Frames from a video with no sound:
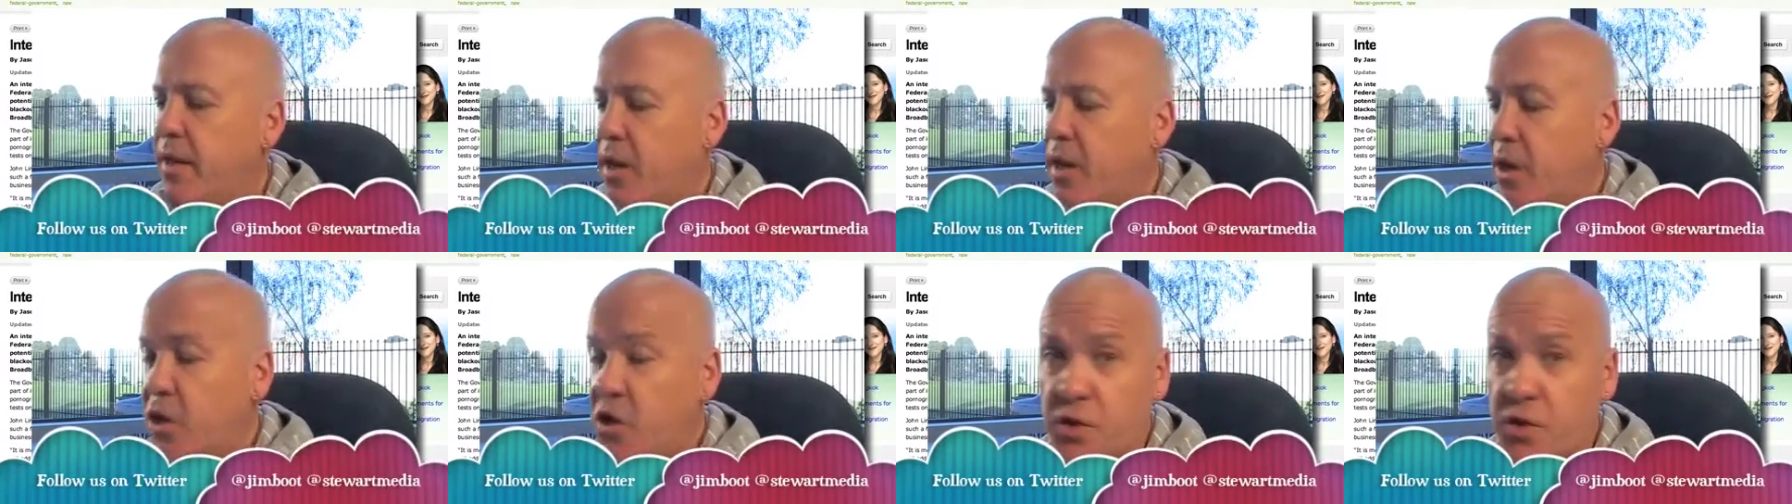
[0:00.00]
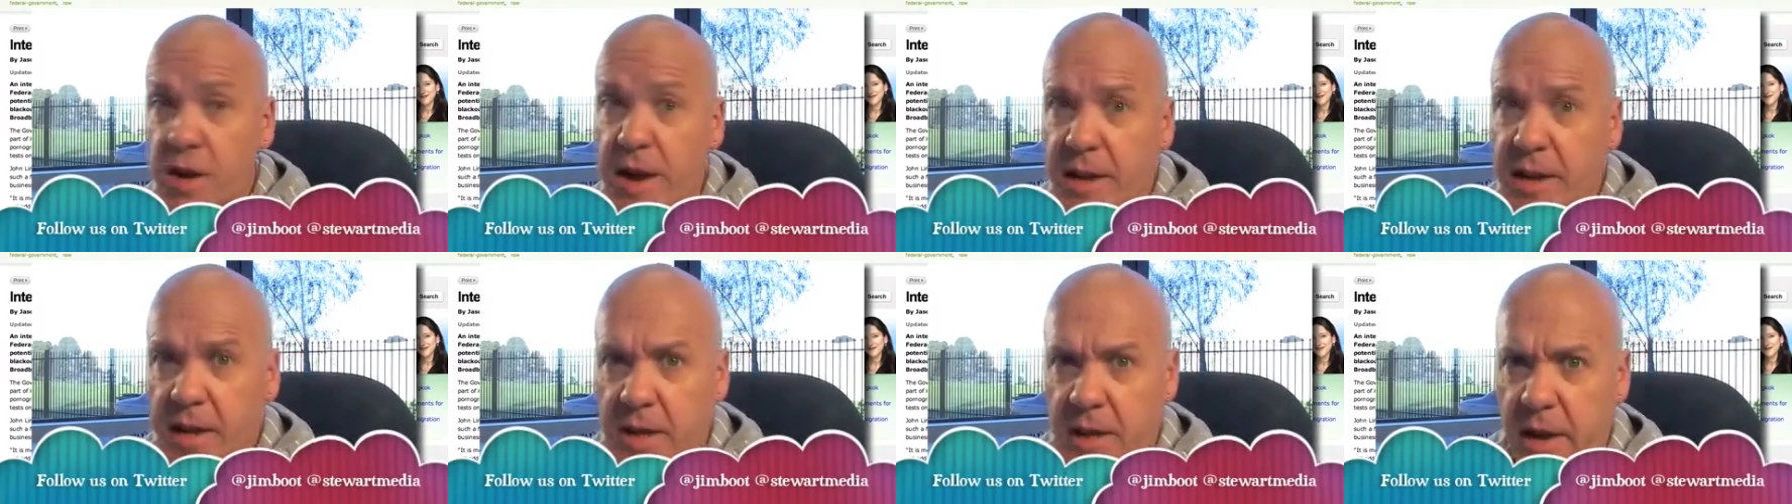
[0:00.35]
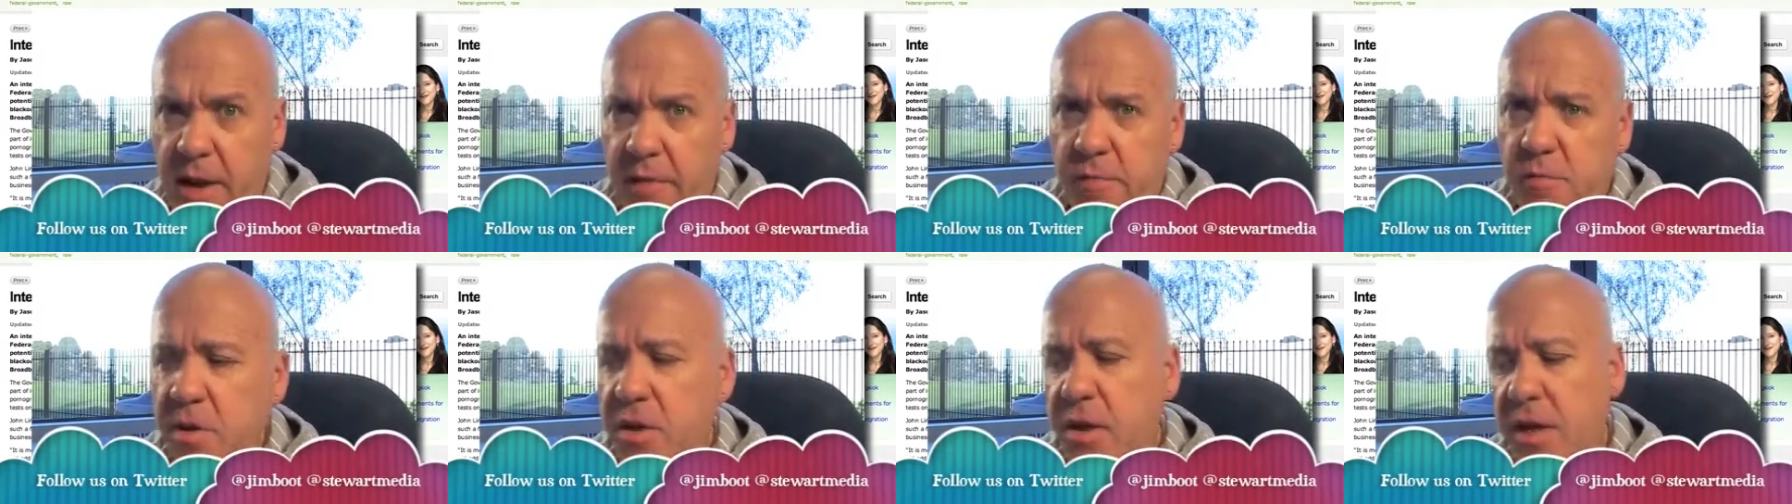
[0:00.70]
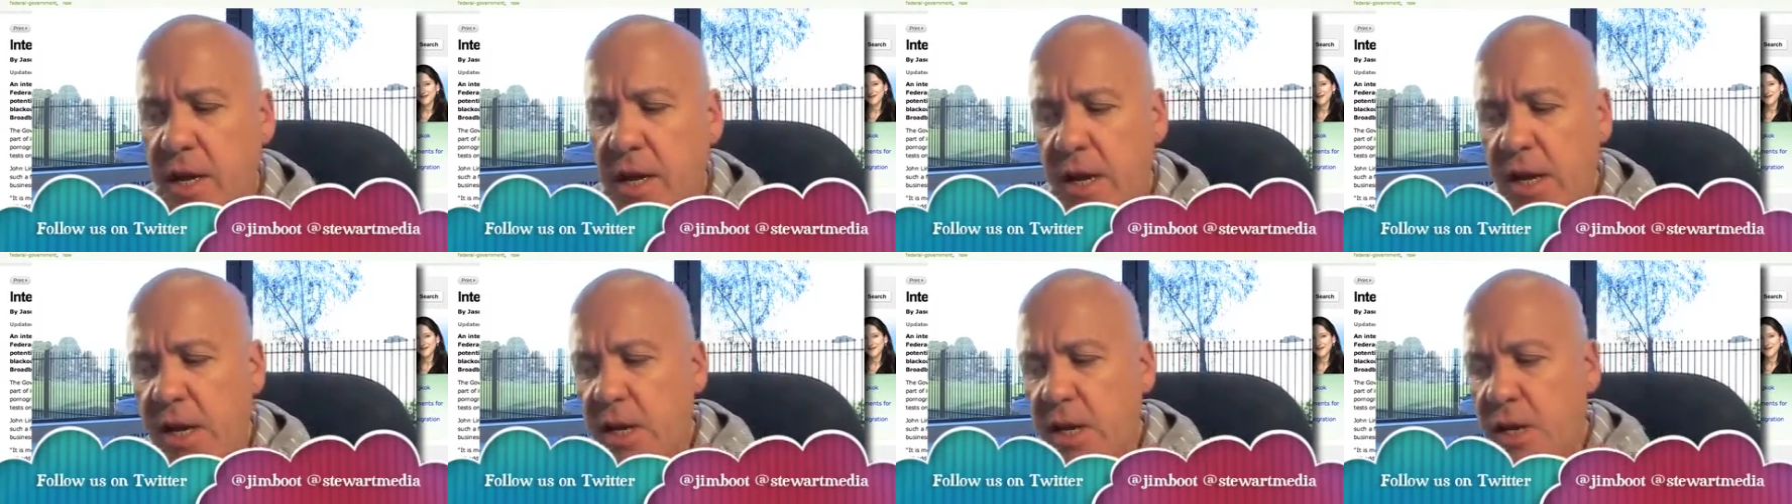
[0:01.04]
the Australian government
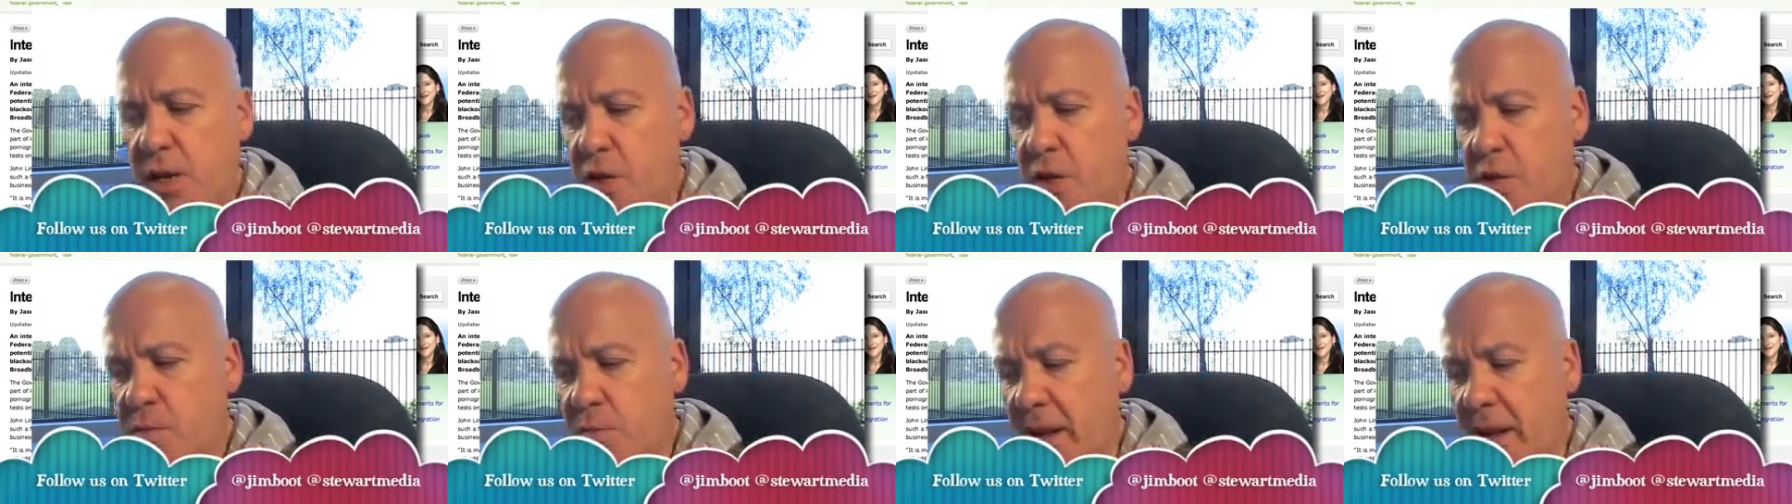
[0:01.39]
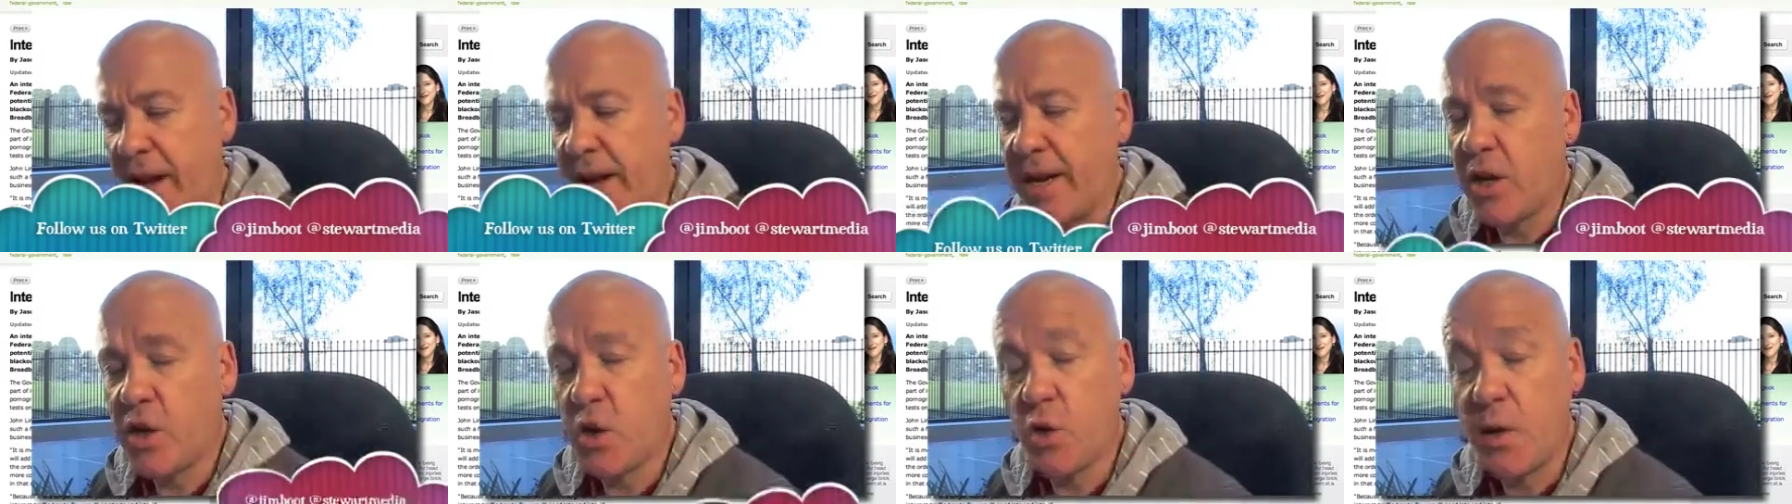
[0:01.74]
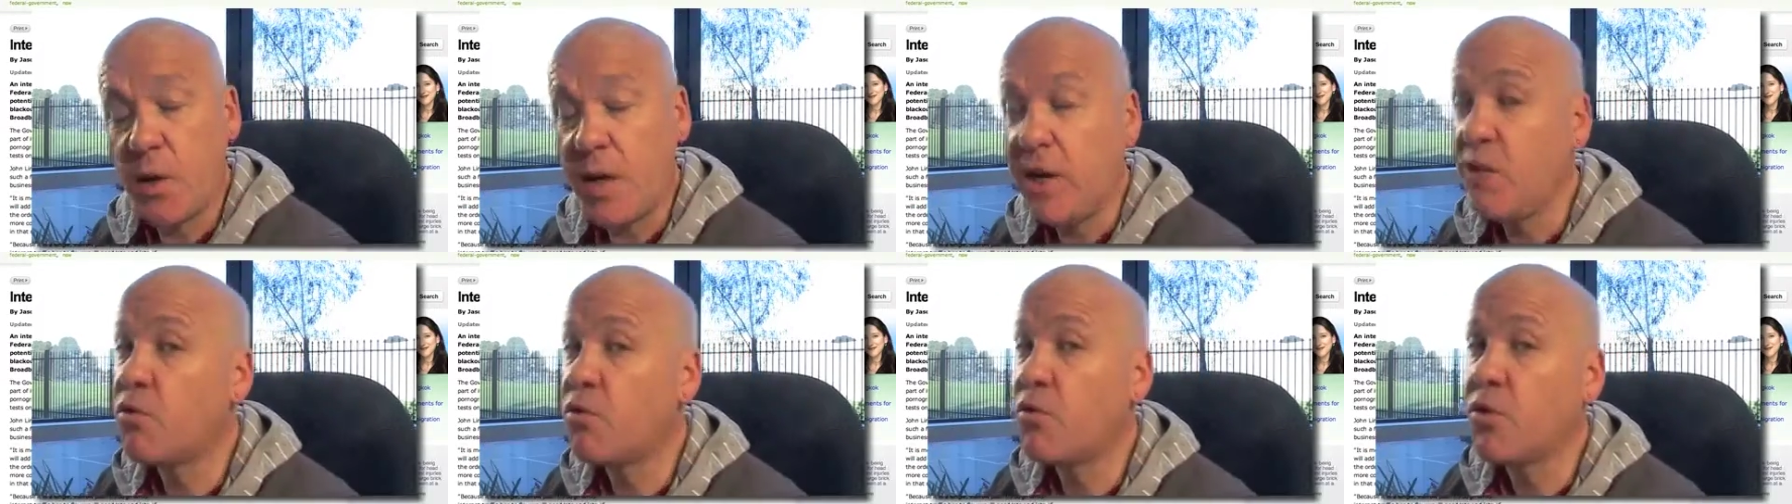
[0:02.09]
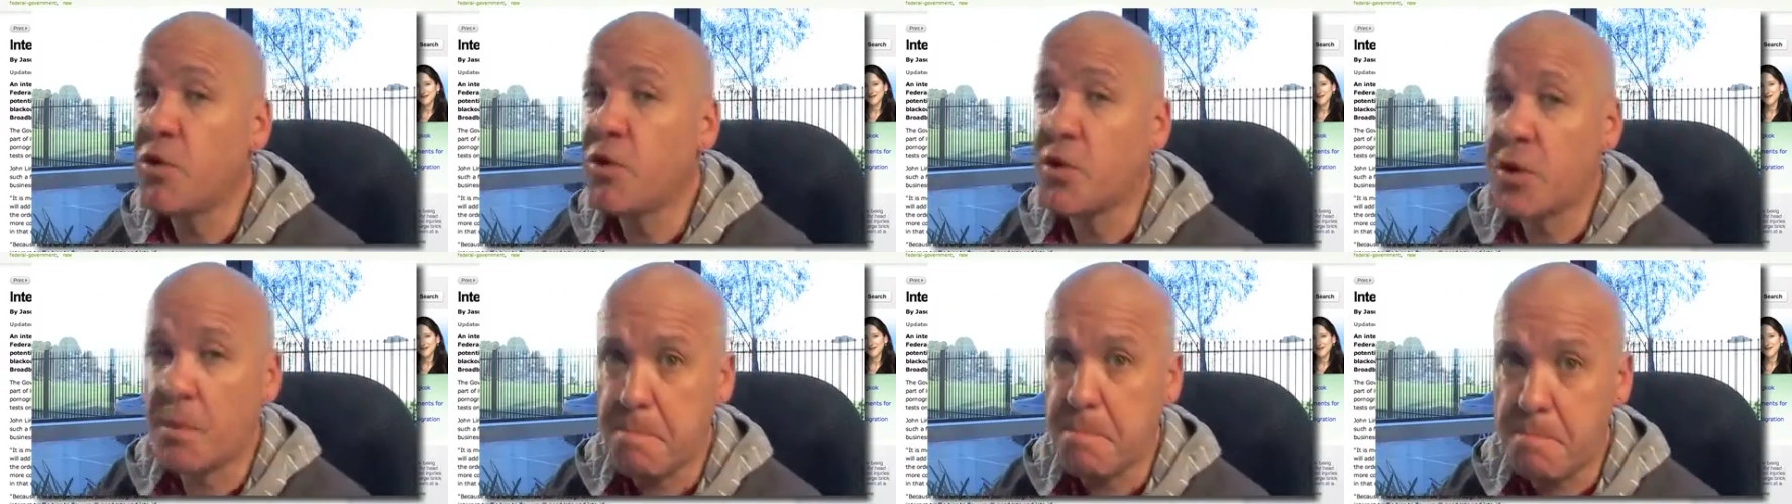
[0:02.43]
is planning to
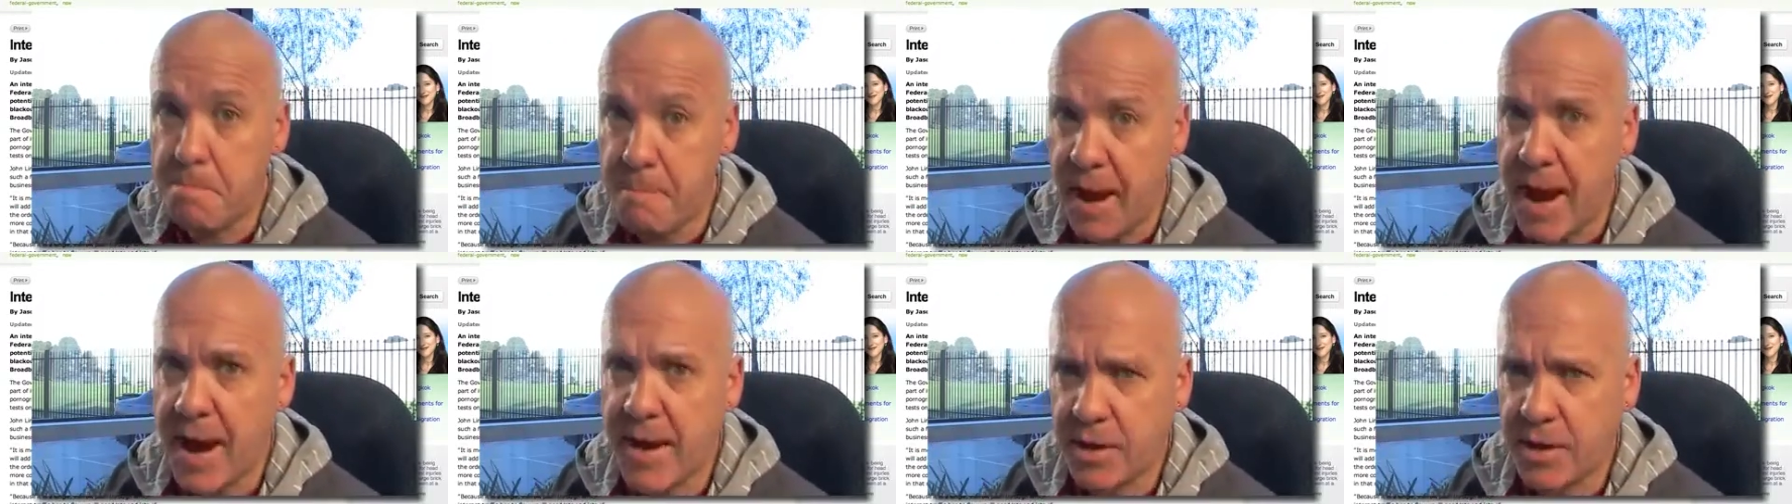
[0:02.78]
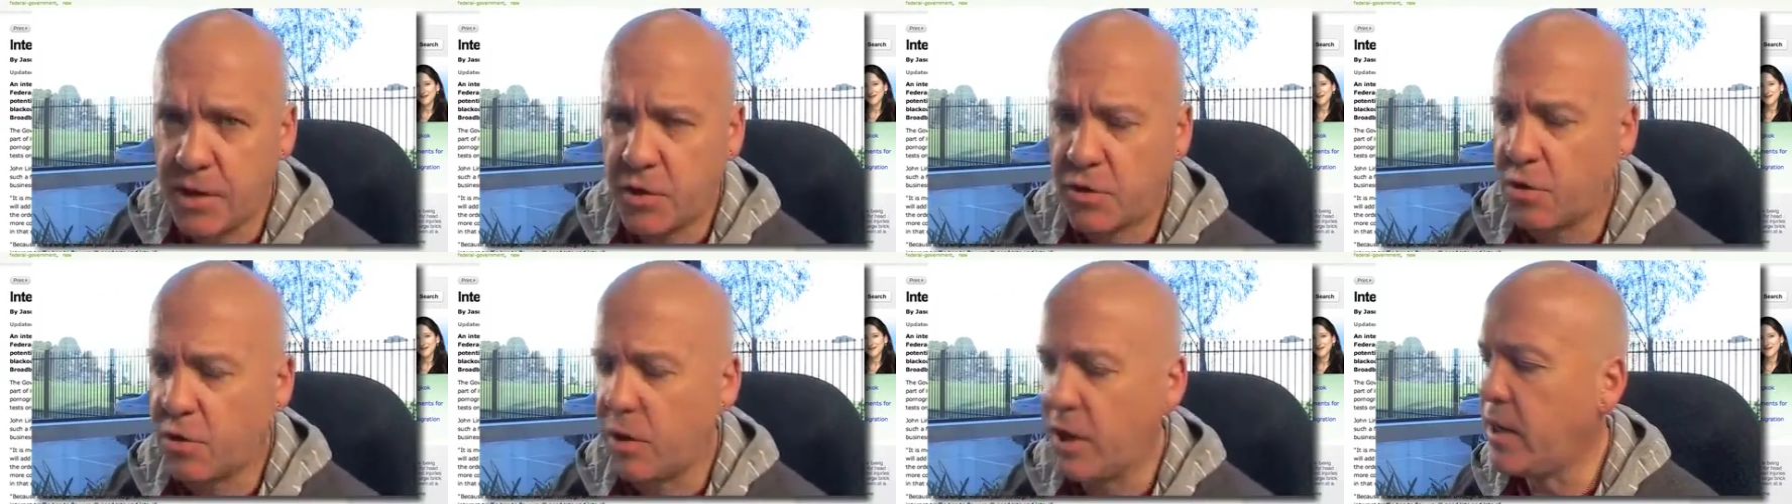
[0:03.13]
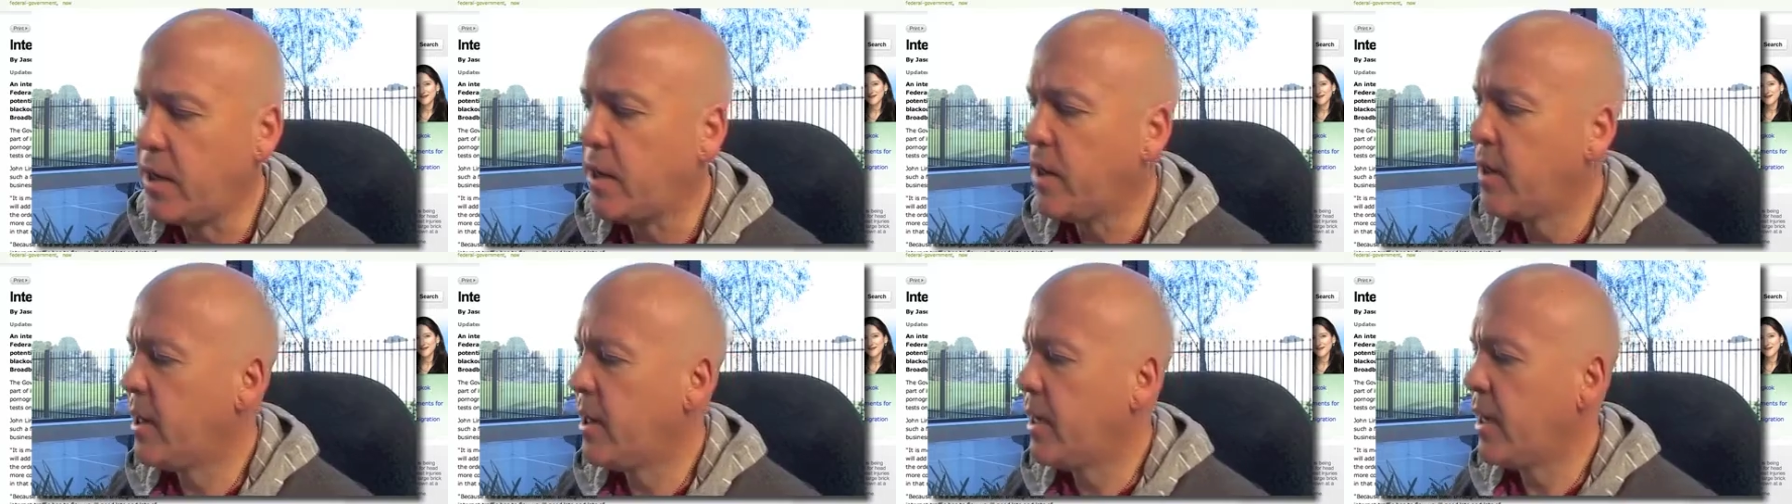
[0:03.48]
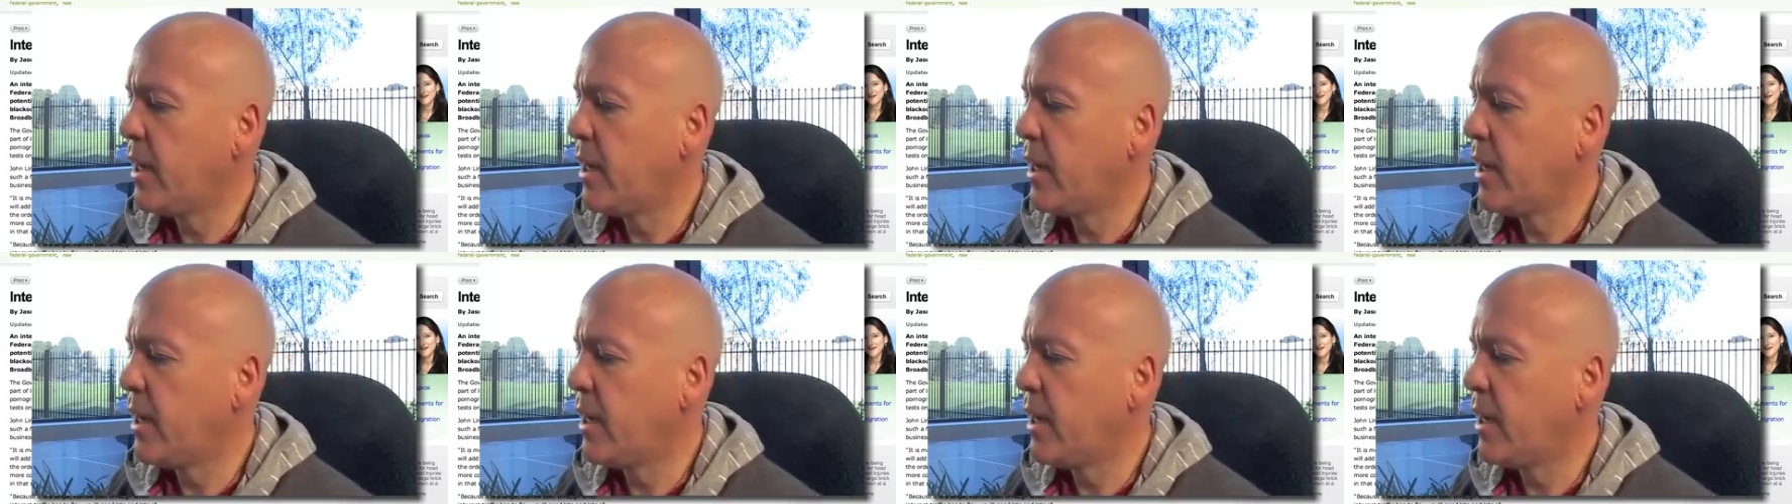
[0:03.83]
introduce a mandatory